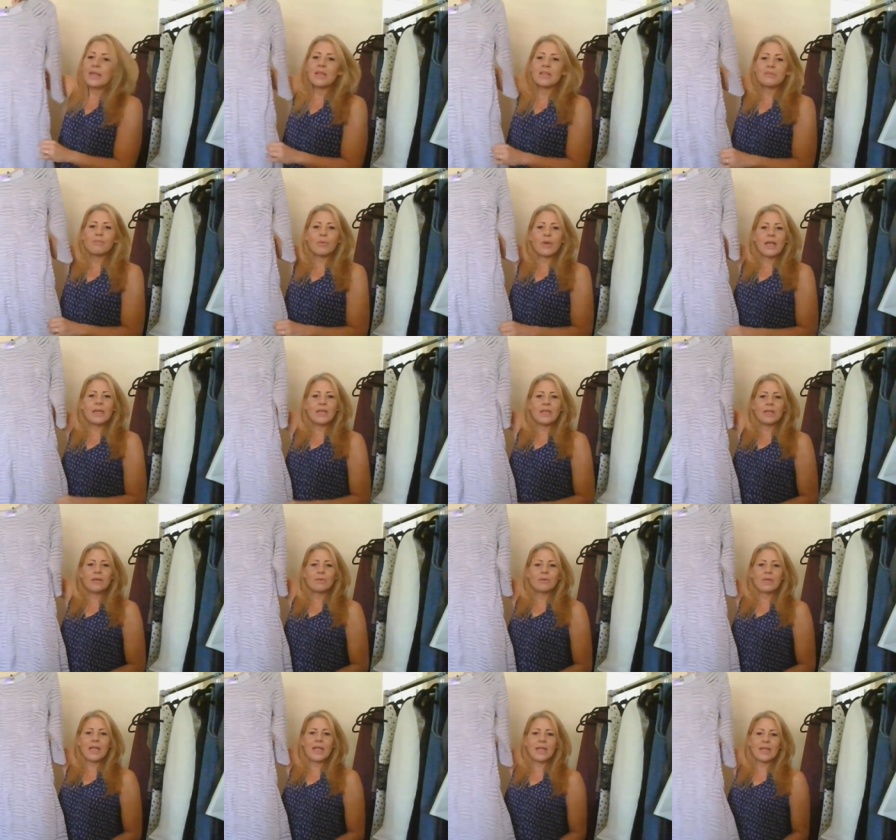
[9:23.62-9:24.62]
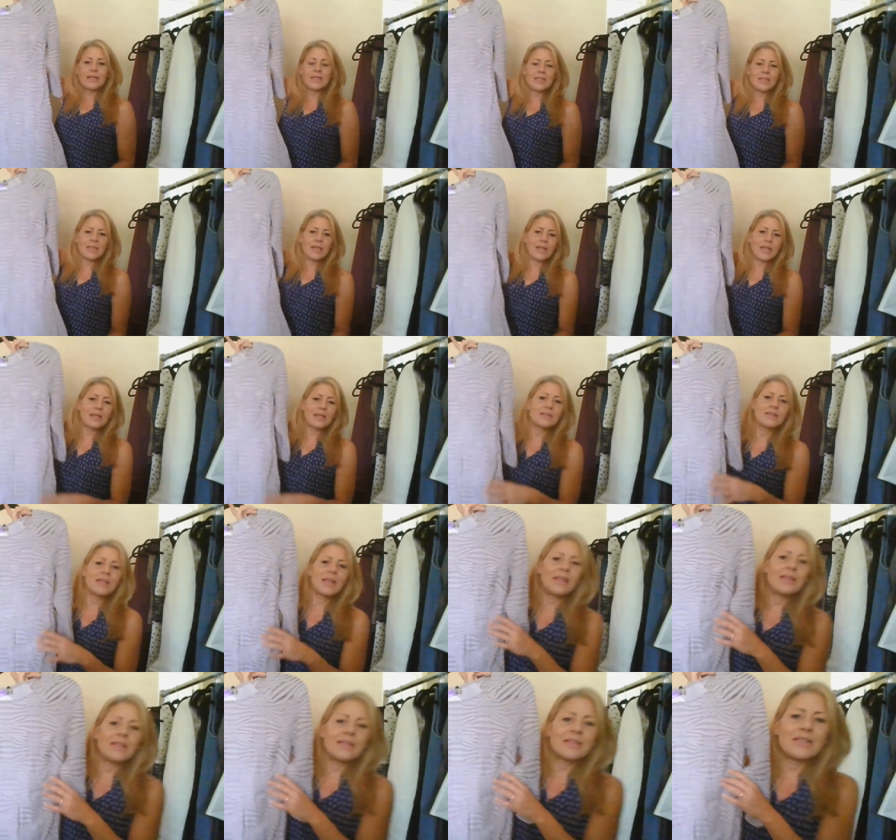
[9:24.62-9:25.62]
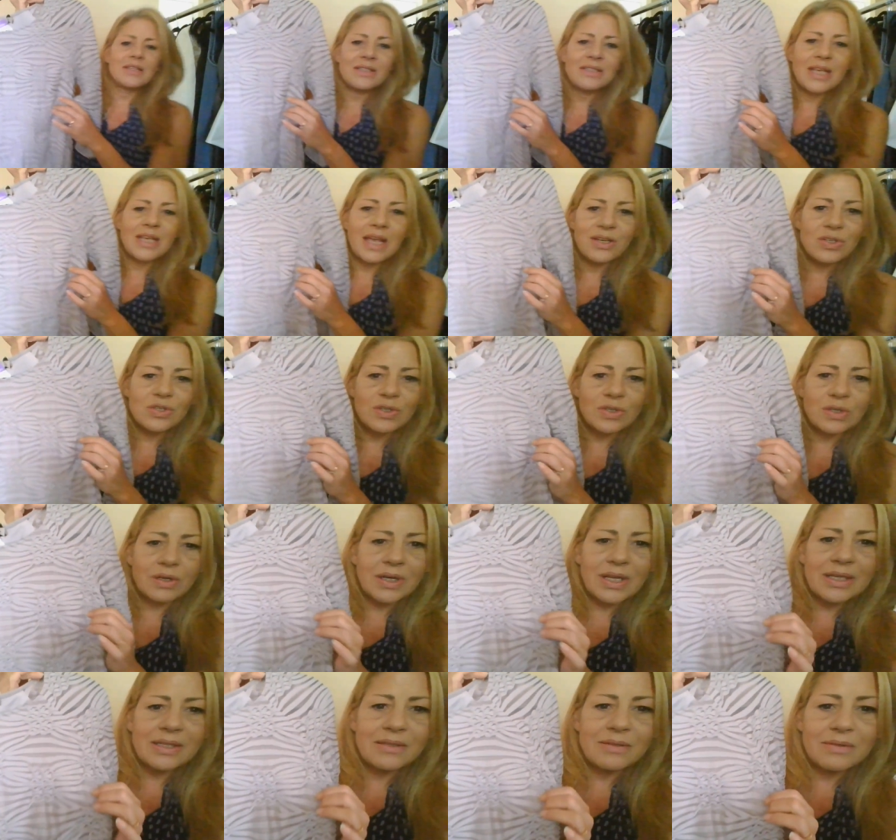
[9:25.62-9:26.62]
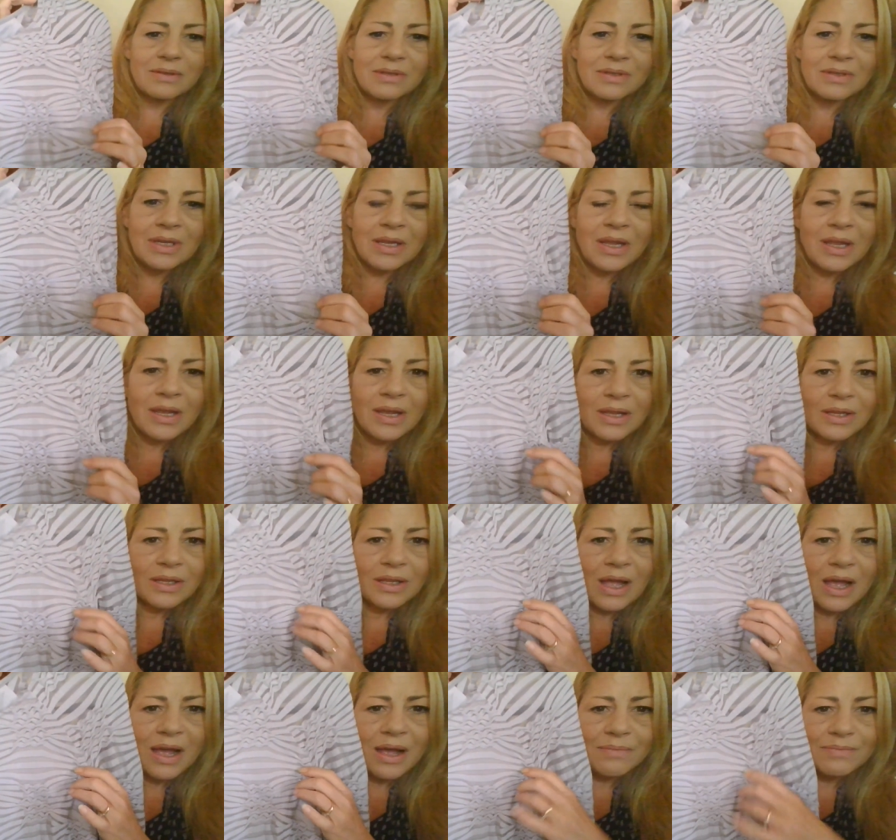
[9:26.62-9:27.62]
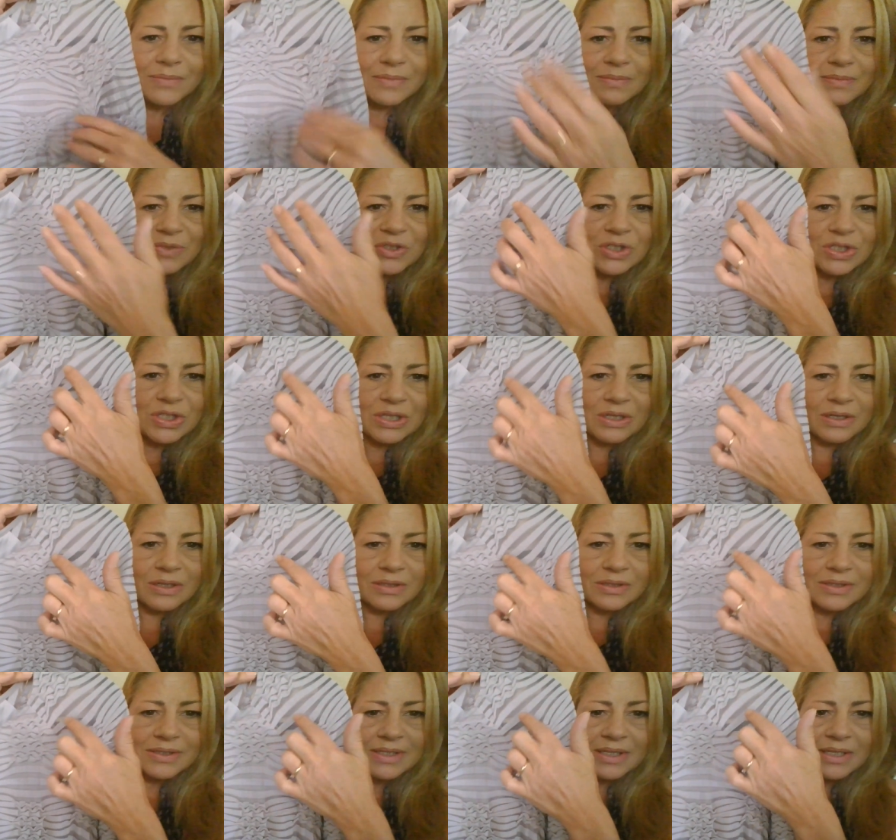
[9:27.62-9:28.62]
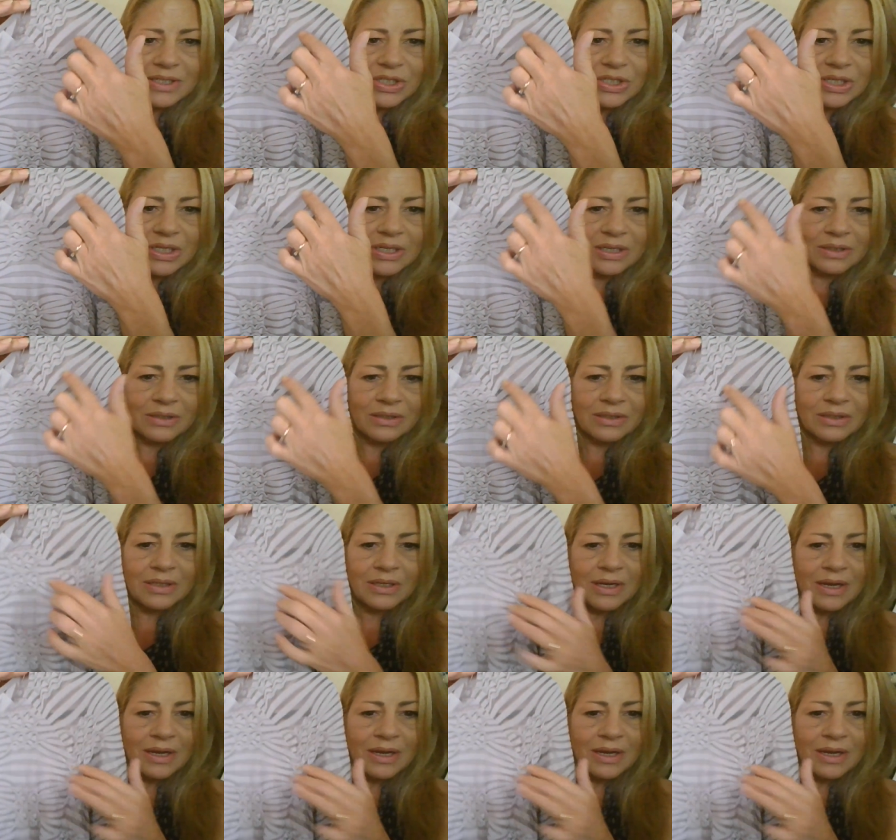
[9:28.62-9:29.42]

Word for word: like it's brand new, and it has like this textured um, sheer, see the sheer?